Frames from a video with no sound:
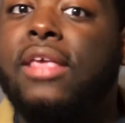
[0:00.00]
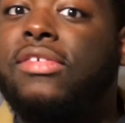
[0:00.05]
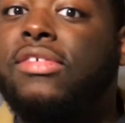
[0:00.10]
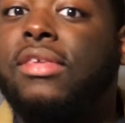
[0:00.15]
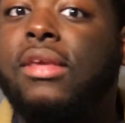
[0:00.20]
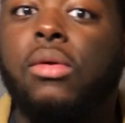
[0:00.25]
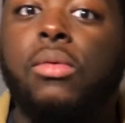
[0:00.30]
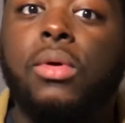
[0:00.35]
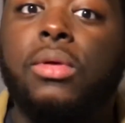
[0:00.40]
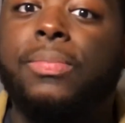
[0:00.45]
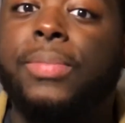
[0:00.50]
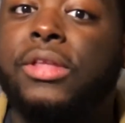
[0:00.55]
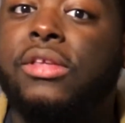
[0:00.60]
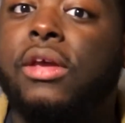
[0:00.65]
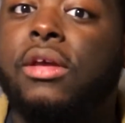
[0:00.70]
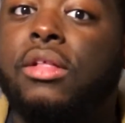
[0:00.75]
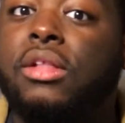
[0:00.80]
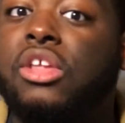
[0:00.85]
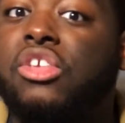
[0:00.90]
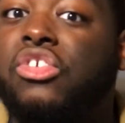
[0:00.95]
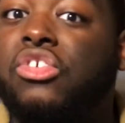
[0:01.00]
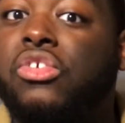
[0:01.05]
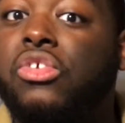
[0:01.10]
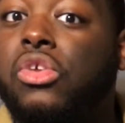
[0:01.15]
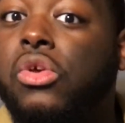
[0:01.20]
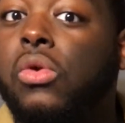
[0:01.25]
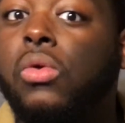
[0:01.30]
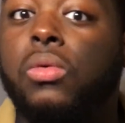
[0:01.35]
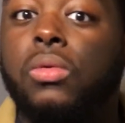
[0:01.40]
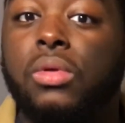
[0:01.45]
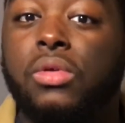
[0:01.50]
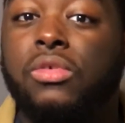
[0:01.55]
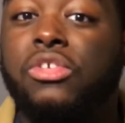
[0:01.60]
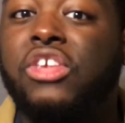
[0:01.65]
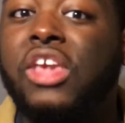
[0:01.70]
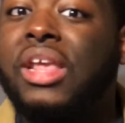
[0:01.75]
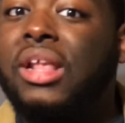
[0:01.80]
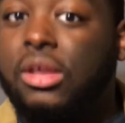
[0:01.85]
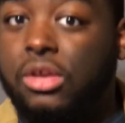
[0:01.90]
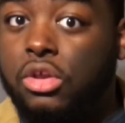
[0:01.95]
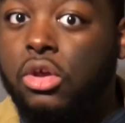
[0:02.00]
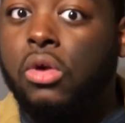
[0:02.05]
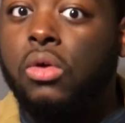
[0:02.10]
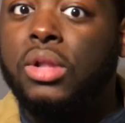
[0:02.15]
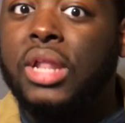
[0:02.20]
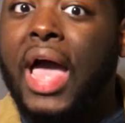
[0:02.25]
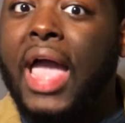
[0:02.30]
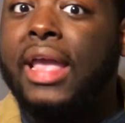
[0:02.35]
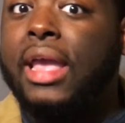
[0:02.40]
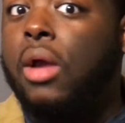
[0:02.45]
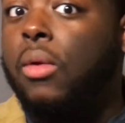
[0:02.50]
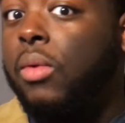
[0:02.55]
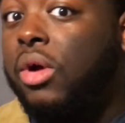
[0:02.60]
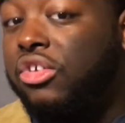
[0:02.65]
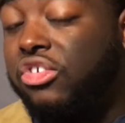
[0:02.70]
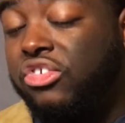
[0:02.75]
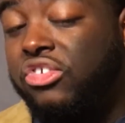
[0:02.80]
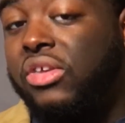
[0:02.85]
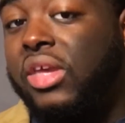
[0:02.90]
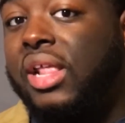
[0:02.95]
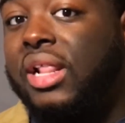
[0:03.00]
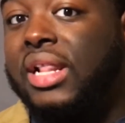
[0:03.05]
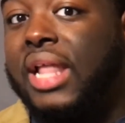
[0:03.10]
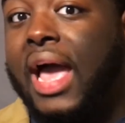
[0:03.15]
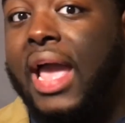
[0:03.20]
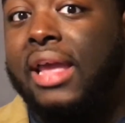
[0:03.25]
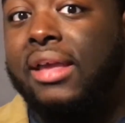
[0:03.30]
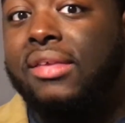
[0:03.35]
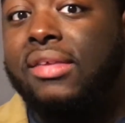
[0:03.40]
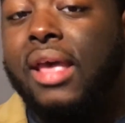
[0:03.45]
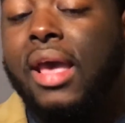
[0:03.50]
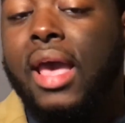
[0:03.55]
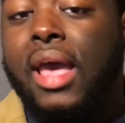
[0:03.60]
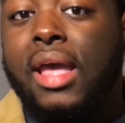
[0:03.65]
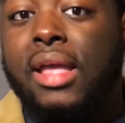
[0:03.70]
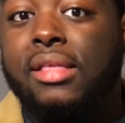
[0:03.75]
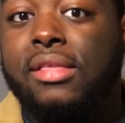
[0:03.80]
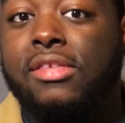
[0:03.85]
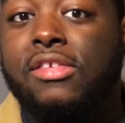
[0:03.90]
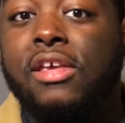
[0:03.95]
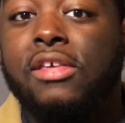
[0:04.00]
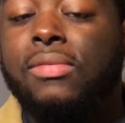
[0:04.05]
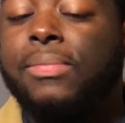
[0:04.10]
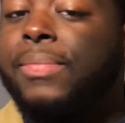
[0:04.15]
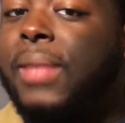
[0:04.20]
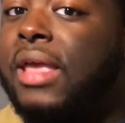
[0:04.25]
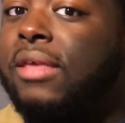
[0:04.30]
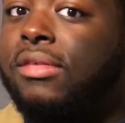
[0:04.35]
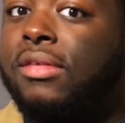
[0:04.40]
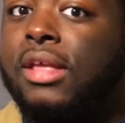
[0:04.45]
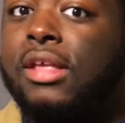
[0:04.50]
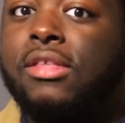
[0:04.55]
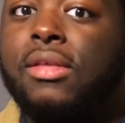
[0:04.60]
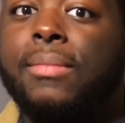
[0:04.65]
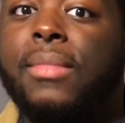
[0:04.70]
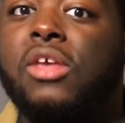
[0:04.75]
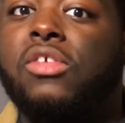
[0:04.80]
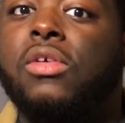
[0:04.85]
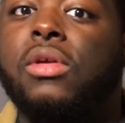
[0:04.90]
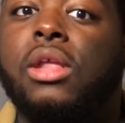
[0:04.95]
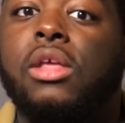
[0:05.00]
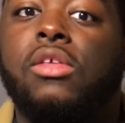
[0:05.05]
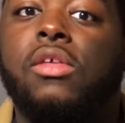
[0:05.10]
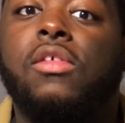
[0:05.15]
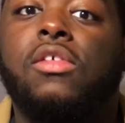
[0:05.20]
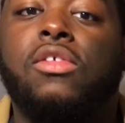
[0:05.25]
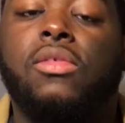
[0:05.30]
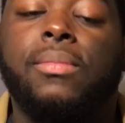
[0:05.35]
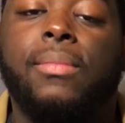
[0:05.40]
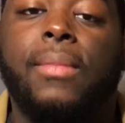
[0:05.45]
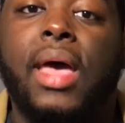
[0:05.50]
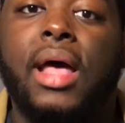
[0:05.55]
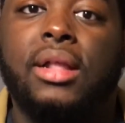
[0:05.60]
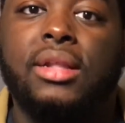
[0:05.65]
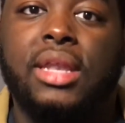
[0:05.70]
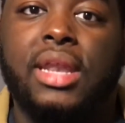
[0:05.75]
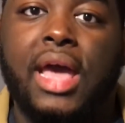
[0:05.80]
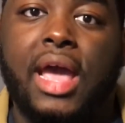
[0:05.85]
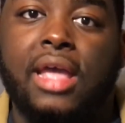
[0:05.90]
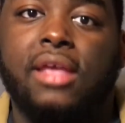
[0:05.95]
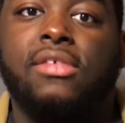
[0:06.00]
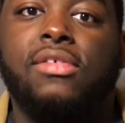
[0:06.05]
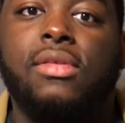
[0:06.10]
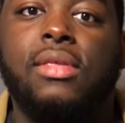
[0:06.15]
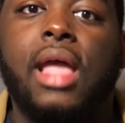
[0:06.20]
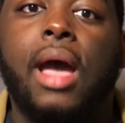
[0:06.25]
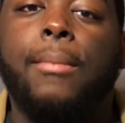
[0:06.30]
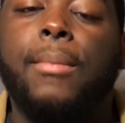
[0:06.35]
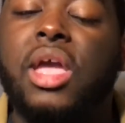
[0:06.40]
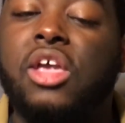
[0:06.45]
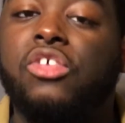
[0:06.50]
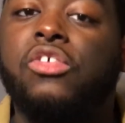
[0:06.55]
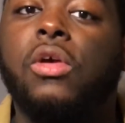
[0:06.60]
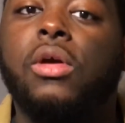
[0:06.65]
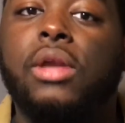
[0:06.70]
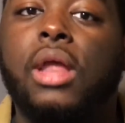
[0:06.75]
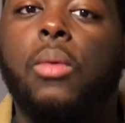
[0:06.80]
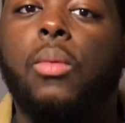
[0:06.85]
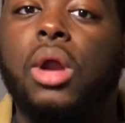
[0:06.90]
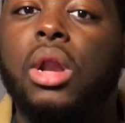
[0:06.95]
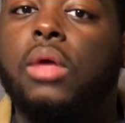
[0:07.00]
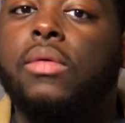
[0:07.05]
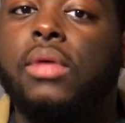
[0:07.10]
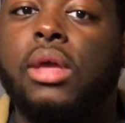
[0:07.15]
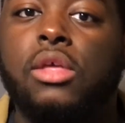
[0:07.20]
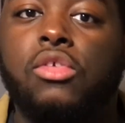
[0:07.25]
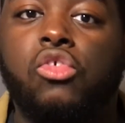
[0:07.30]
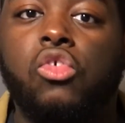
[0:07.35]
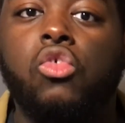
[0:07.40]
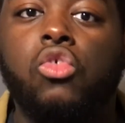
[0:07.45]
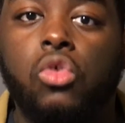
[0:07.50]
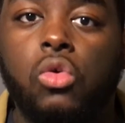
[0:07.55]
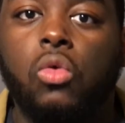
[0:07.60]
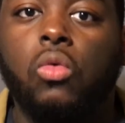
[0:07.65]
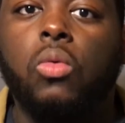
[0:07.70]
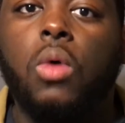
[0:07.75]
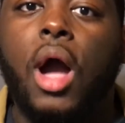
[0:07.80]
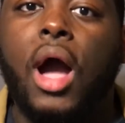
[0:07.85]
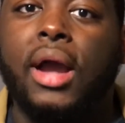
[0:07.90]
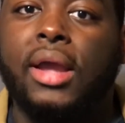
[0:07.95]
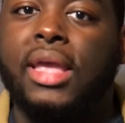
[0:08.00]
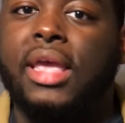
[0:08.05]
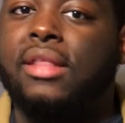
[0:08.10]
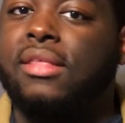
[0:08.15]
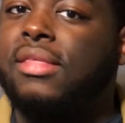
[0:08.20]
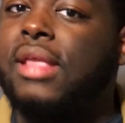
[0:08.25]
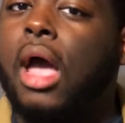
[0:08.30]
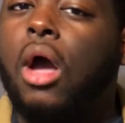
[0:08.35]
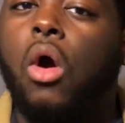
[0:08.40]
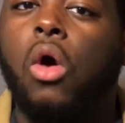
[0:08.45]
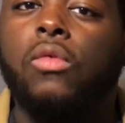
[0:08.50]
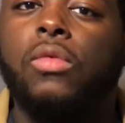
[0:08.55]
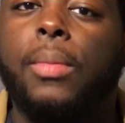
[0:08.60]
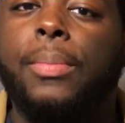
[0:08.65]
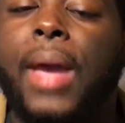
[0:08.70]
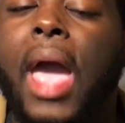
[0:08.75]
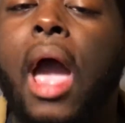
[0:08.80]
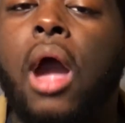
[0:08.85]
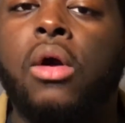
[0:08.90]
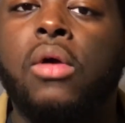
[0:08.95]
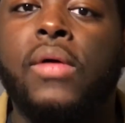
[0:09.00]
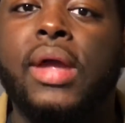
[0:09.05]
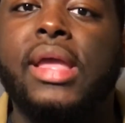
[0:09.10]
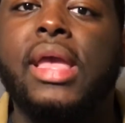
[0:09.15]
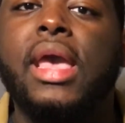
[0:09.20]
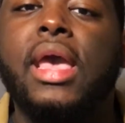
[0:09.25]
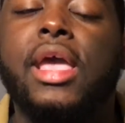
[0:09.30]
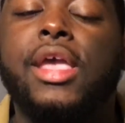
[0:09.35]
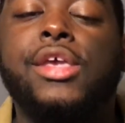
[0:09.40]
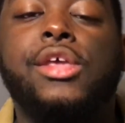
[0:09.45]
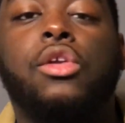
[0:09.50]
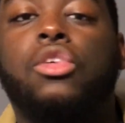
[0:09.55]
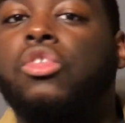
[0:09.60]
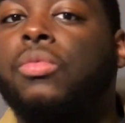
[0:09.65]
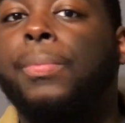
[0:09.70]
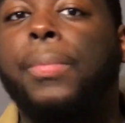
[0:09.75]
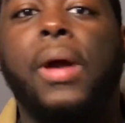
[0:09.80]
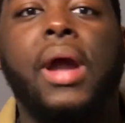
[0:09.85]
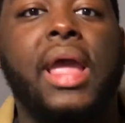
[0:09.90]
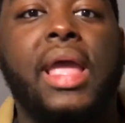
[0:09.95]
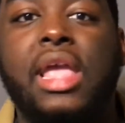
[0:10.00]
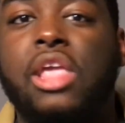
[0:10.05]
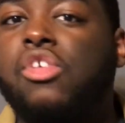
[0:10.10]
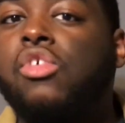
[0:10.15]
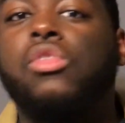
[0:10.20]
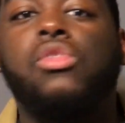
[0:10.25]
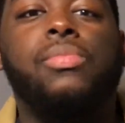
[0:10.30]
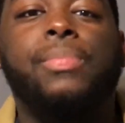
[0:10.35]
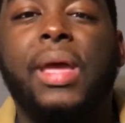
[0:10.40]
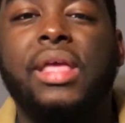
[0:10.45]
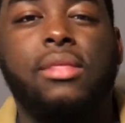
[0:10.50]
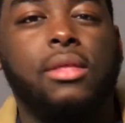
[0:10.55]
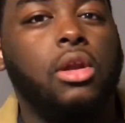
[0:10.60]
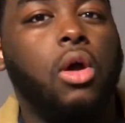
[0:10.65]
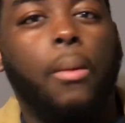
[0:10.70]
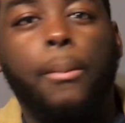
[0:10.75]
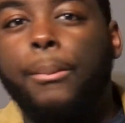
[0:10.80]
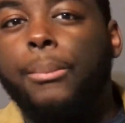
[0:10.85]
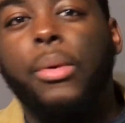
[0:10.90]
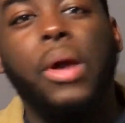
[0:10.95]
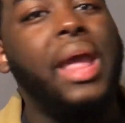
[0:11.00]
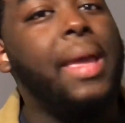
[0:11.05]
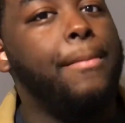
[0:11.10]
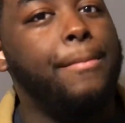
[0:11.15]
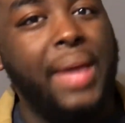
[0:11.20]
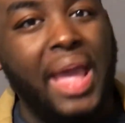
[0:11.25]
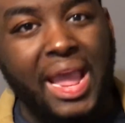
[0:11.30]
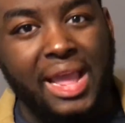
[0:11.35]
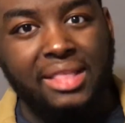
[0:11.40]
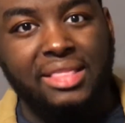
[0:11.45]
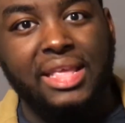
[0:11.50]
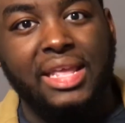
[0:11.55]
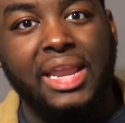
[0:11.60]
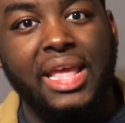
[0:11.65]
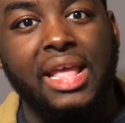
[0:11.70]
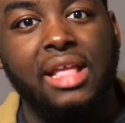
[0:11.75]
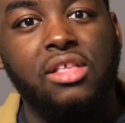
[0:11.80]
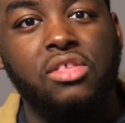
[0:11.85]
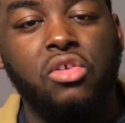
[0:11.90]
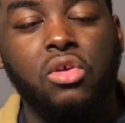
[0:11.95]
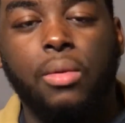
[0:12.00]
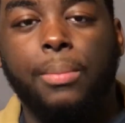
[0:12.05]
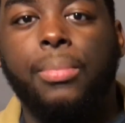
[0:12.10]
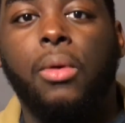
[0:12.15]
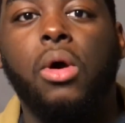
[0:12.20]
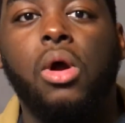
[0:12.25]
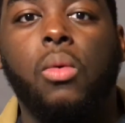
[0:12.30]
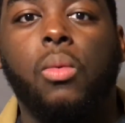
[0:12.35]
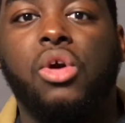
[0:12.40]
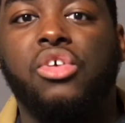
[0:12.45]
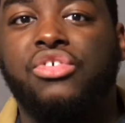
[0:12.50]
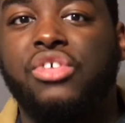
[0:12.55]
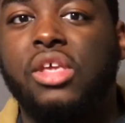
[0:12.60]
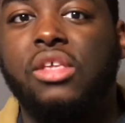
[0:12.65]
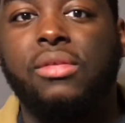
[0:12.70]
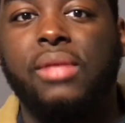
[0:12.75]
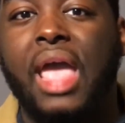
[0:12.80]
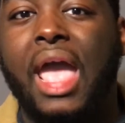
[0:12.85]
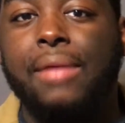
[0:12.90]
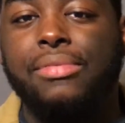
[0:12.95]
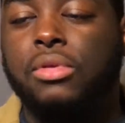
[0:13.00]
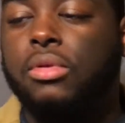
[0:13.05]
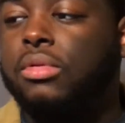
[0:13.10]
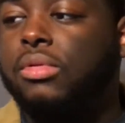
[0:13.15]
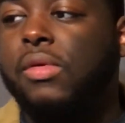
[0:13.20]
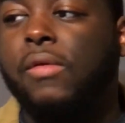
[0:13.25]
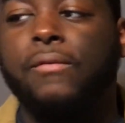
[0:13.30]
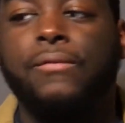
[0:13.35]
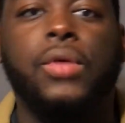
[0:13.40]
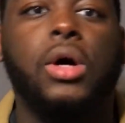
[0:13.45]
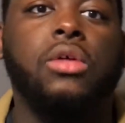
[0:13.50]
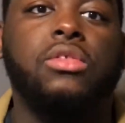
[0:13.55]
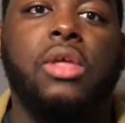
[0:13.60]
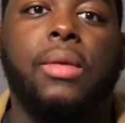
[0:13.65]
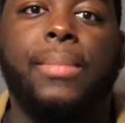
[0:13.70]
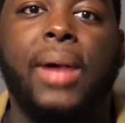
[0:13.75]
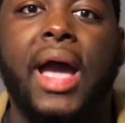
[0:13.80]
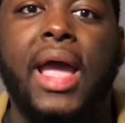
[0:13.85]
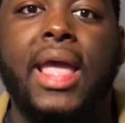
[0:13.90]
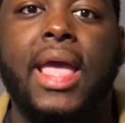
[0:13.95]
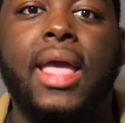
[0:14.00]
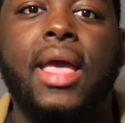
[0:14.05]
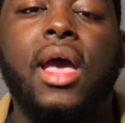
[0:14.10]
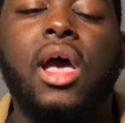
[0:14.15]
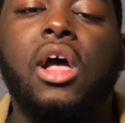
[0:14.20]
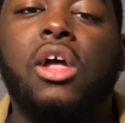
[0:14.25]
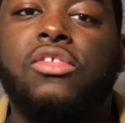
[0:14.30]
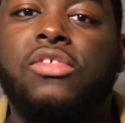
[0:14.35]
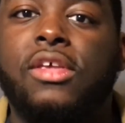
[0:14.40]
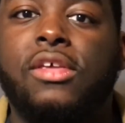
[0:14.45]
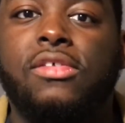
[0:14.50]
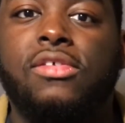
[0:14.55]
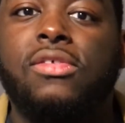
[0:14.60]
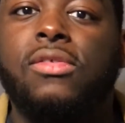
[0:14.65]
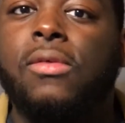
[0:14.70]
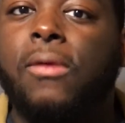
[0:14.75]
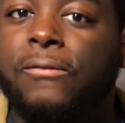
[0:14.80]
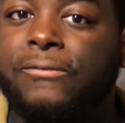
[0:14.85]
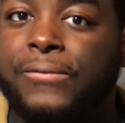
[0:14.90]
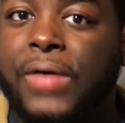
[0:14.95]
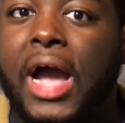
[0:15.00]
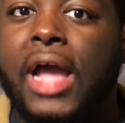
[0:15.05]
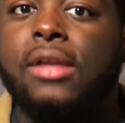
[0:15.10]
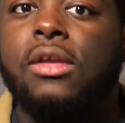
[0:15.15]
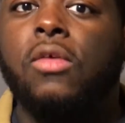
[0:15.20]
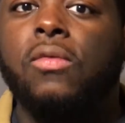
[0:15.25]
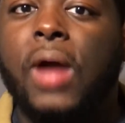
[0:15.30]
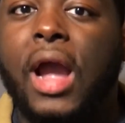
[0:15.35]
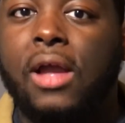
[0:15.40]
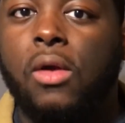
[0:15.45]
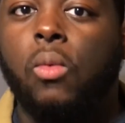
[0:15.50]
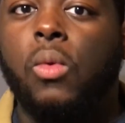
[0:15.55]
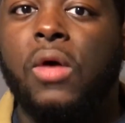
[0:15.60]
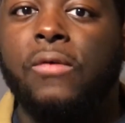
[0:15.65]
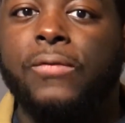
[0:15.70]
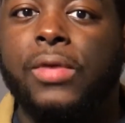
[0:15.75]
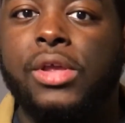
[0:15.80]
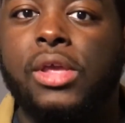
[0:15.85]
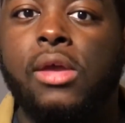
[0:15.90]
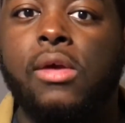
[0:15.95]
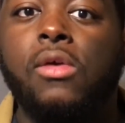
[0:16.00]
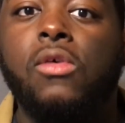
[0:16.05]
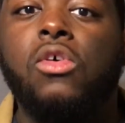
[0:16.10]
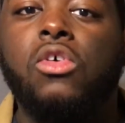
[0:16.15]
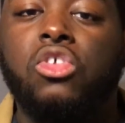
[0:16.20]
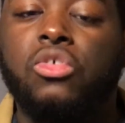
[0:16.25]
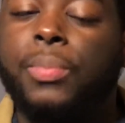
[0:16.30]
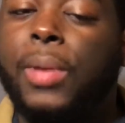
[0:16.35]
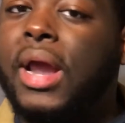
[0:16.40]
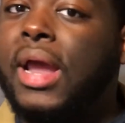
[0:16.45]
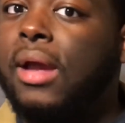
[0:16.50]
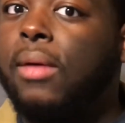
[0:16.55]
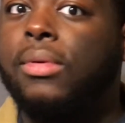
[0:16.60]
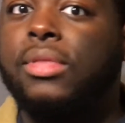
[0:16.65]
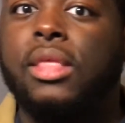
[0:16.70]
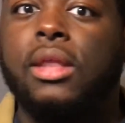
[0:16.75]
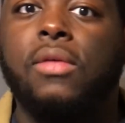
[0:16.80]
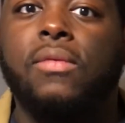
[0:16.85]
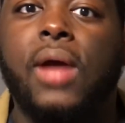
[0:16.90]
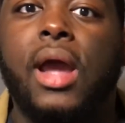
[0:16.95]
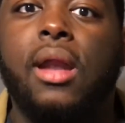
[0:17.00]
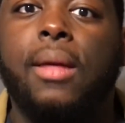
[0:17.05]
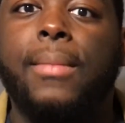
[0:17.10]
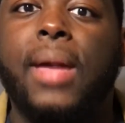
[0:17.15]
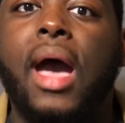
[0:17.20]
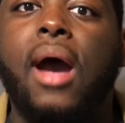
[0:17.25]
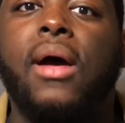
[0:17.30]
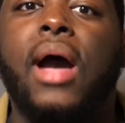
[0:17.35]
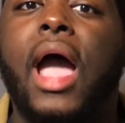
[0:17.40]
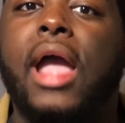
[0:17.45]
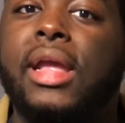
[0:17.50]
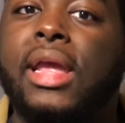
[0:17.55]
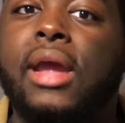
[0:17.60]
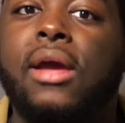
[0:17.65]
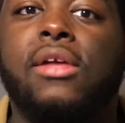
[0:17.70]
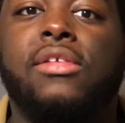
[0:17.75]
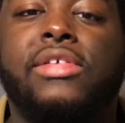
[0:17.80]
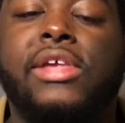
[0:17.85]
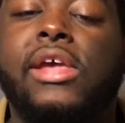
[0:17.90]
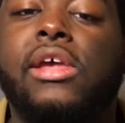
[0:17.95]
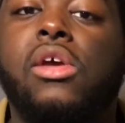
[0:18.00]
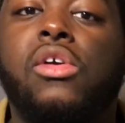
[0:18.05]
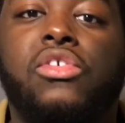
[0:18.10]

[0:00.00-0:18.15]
and see what particularly you like and what she likes, just basically to make sure that you smell nice. Now make sure that whatever it is you do rock, it is not overpowering, you don't spray, you just basically don't bathe in it to the point where she's absolutely revolted by it. Just find the right one for you, spray it within the right amount. I guarantee